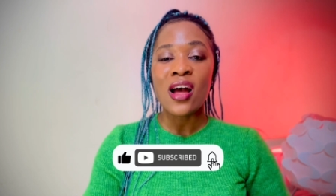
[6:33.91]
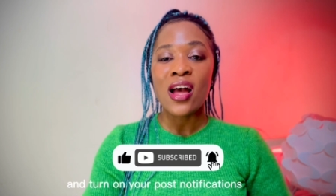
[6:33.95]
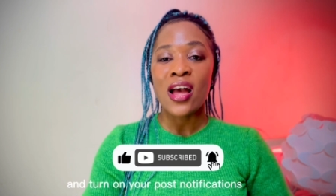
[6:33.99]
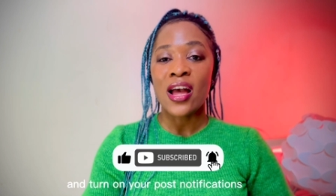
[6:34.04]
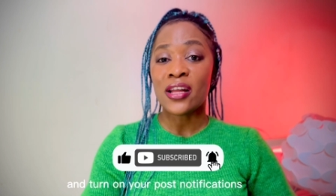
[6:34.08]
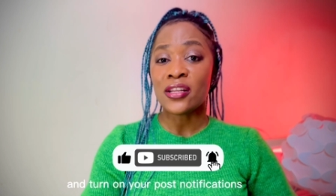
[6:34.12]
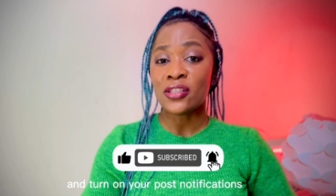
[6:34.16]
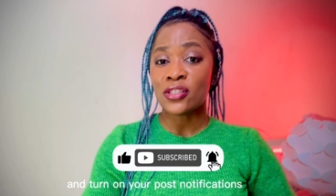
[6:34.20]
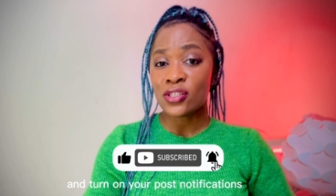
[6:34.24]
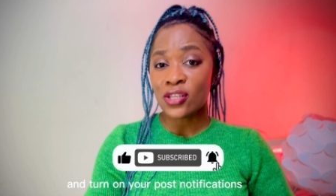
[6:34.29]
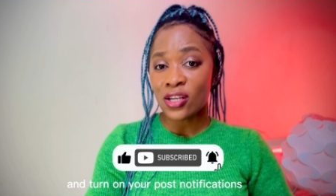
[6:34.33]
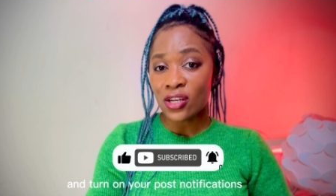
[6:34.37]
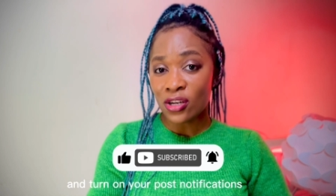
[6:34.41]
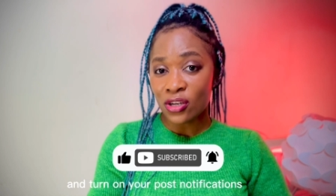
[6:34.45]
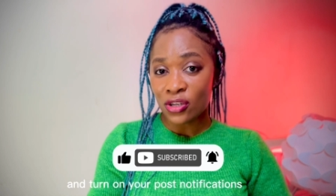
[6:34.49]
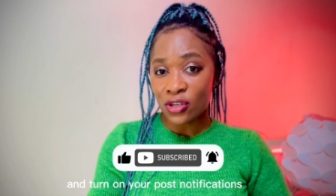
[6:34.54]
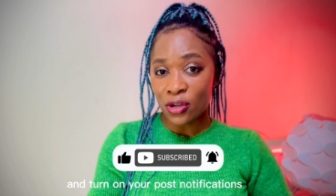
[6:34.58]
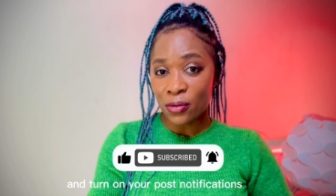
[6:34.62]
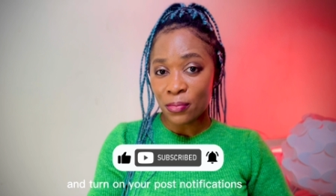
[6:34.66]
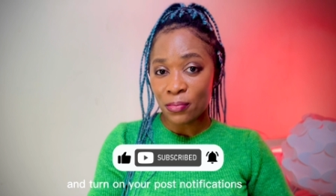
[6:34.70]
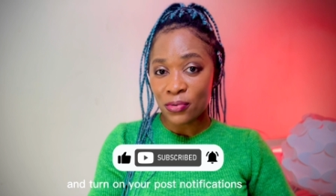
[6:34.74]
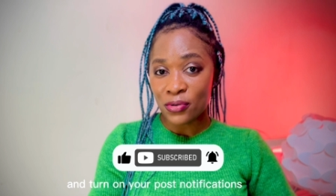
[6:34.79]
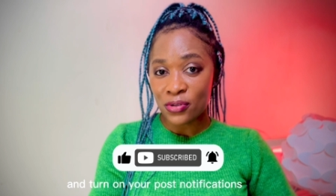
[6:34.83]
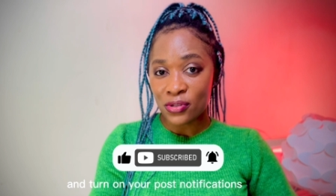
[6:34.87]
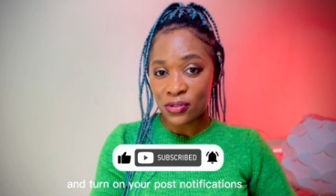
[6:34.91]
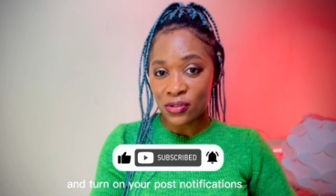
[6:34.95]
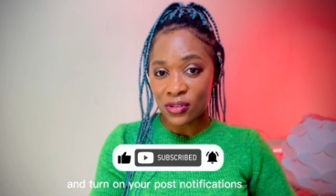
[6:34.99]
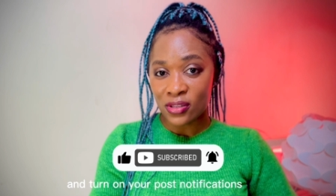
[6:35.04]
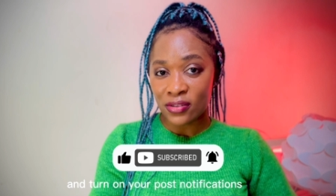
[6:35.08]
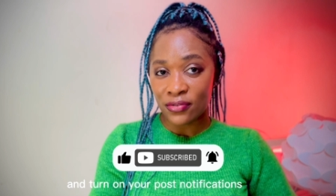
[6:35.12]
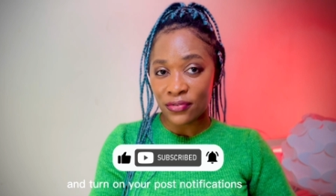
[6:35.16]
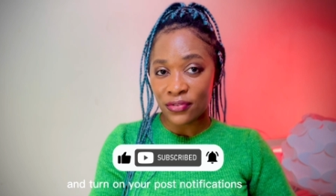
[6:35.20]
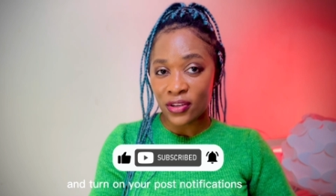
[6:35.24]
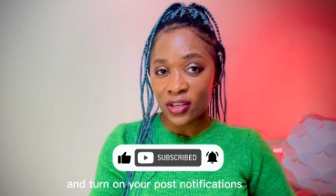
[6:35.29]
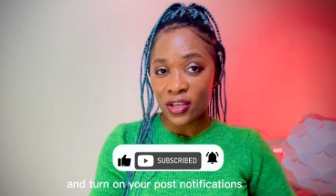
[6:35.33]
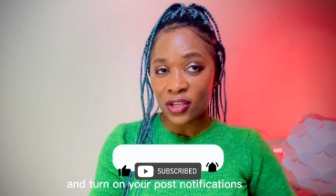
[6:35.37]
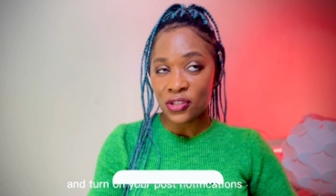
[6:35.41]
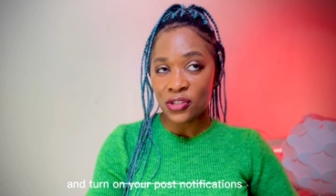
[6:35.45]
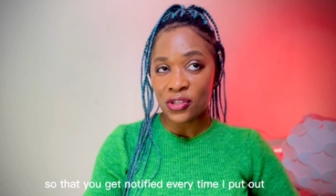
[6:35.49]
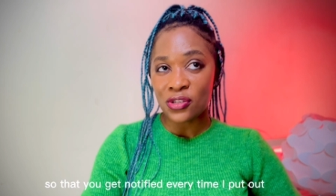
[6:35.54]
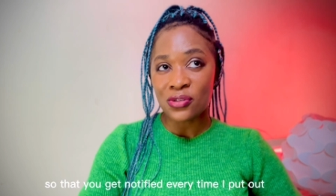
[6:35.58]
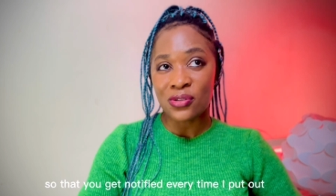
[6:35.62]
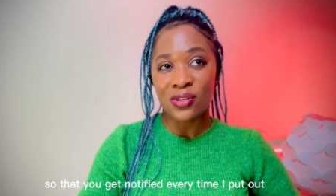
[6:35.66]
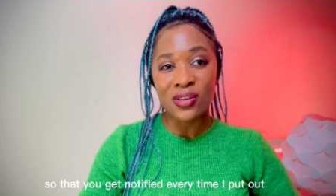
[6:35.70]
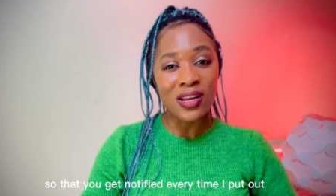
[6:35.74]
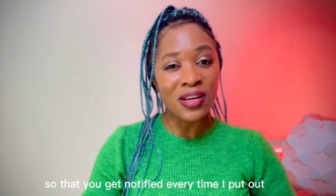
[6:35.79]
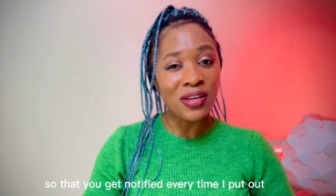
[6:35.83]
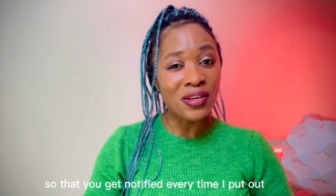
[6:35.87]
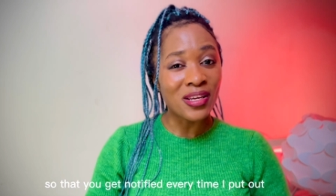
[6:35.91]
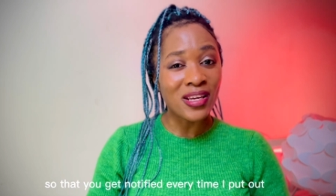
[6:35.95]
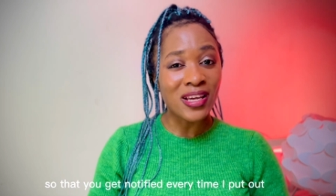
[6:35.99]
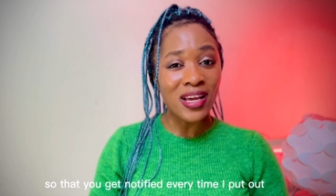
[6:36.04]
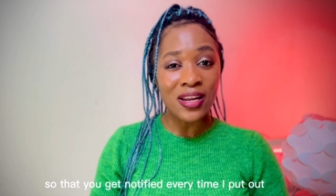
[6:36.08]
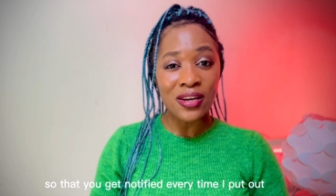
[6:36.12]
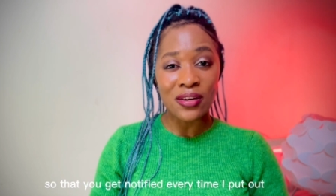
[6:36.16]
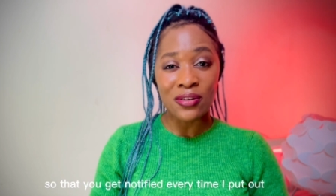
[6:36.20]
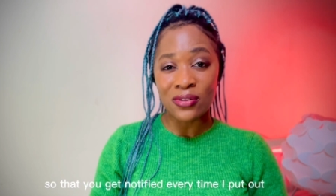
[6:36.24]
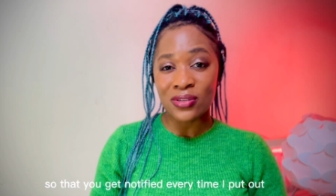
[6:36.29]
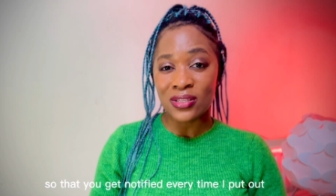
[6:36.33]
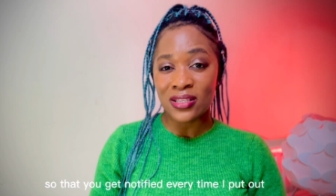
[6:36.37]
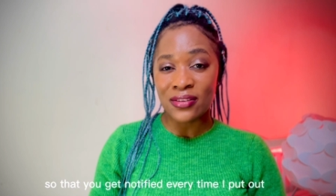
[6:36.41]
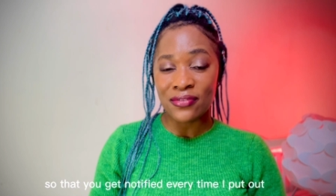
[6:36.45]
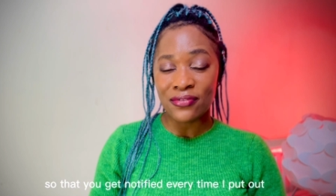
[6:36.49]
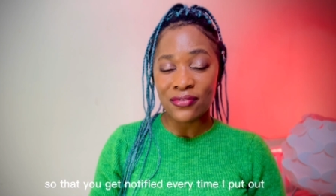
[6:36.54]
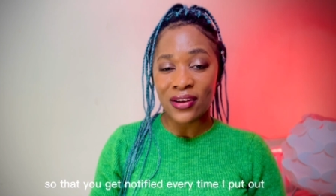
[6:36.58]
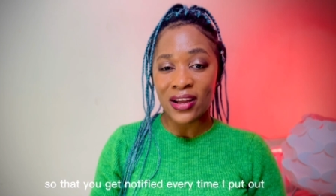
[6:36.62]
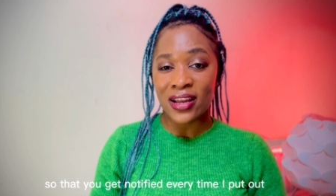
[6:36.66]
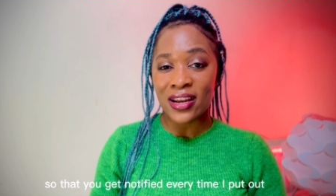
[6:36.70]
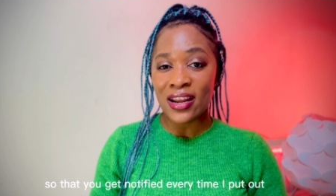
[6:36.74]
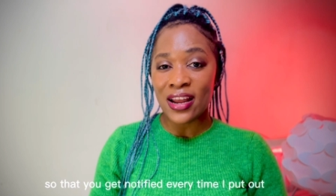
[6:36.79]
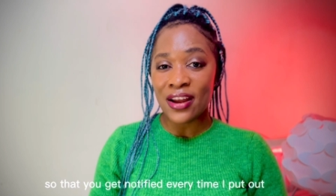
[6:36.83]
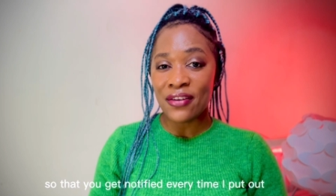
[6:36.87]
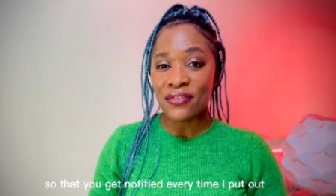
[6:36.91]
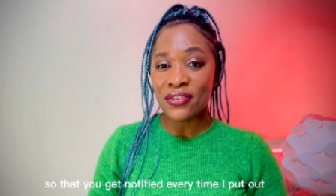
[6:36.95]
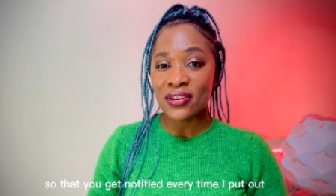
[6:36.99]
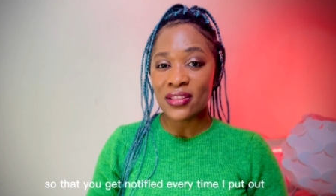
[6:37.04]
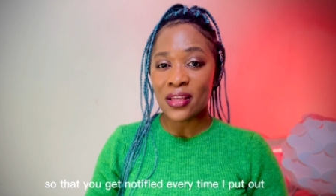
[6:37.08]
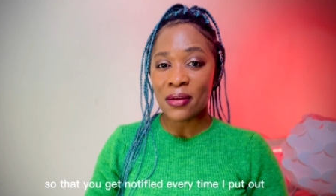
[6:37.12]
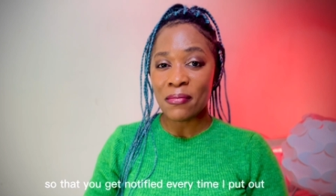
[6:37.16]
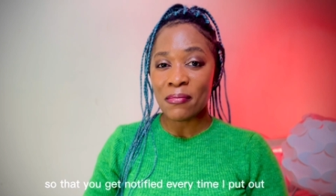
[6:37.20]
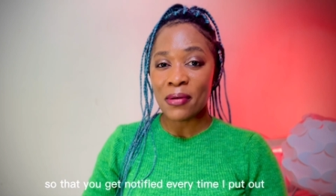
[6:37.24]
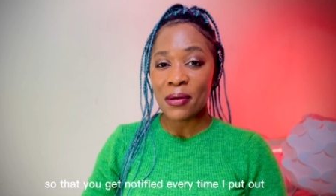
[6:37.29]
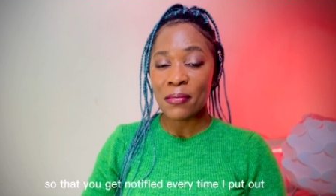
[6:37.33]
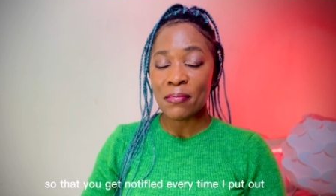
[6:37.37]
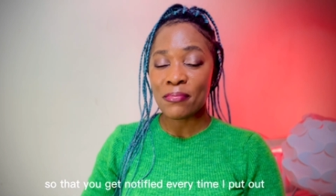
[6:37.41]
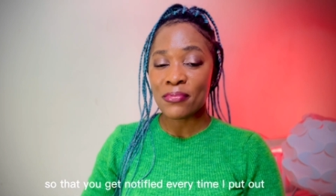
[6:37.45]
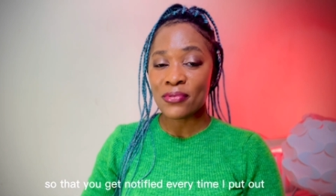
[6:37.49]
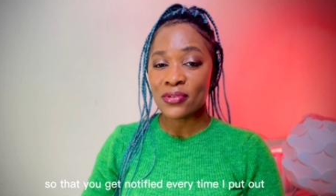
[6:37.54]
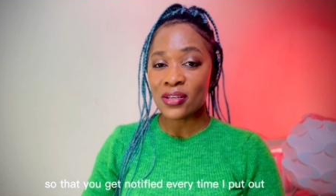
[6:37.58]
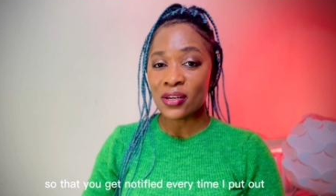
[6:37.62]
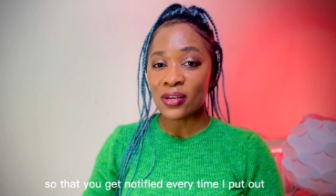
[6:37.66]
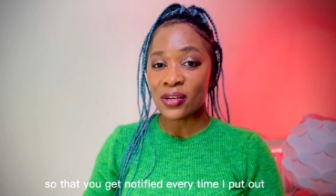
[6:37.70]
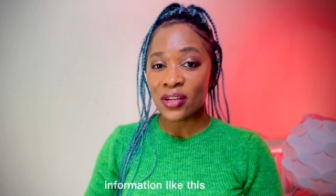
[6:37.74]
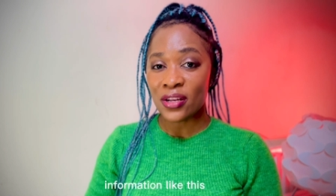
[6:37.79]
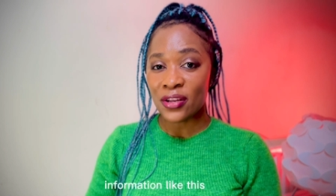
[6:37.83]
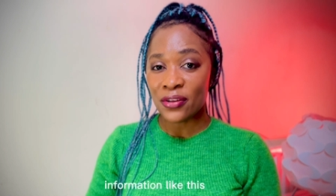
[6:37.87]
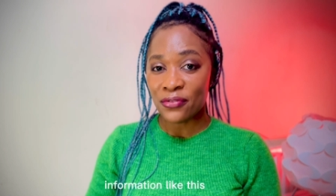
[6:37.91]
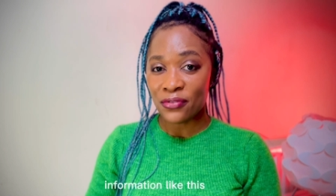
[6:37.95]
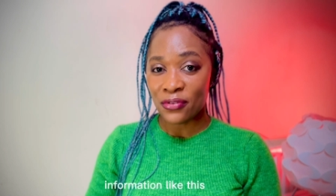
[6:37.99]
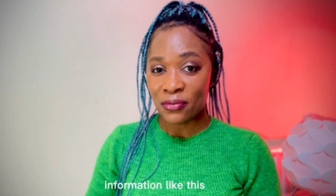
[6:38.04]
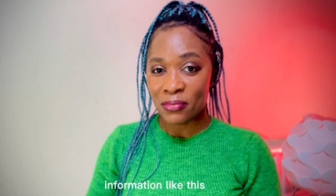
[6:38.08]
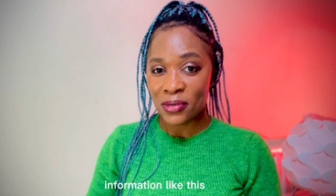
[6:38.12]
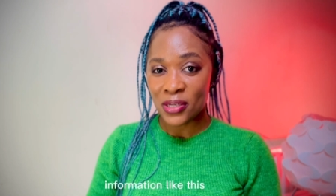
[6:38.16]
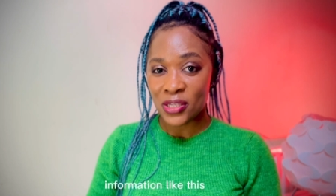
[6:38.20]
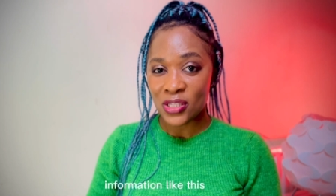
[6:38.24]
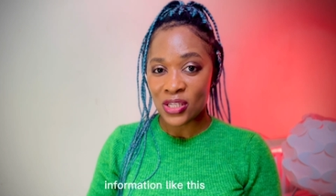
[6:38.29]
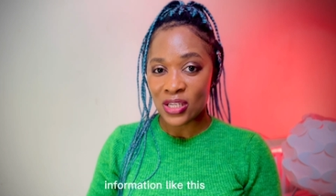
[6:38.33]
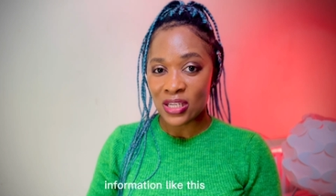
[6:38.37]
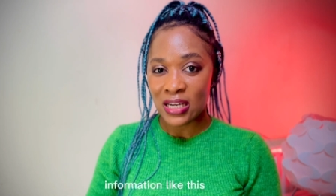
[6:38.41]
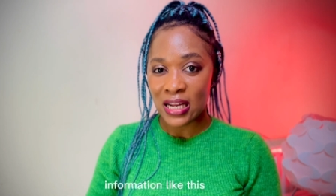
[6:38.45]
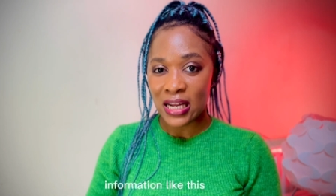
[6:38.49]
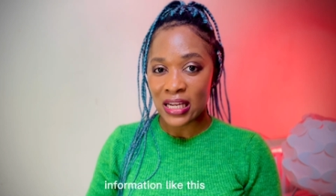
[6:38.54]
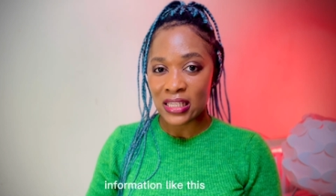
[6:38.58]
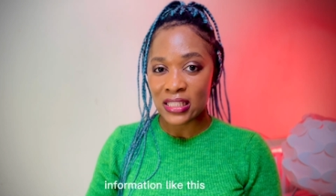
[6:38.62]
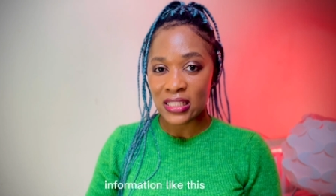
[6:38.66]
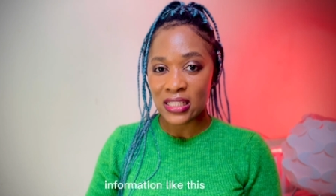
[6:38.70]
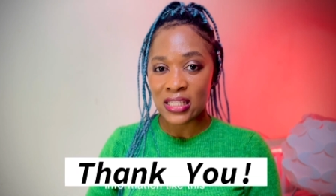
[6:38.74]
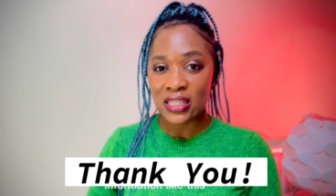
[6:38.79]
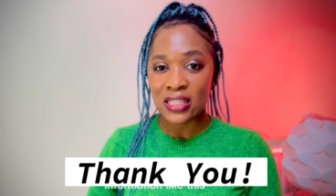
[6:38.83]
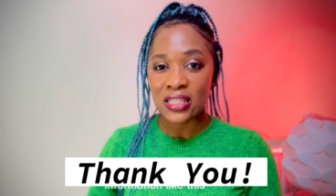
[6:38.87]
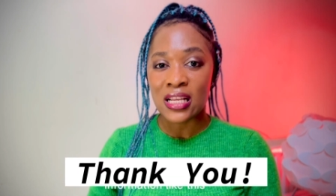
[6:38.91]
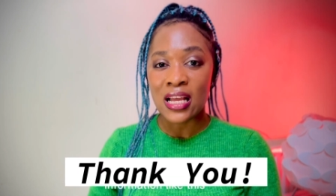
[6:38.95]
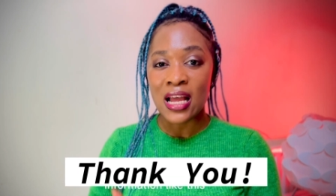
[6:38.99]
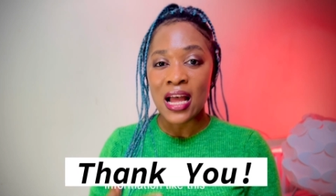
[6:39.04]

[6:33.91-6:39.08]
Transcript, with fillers: and turn on your post notifications so that you get notified every time I put out information like this.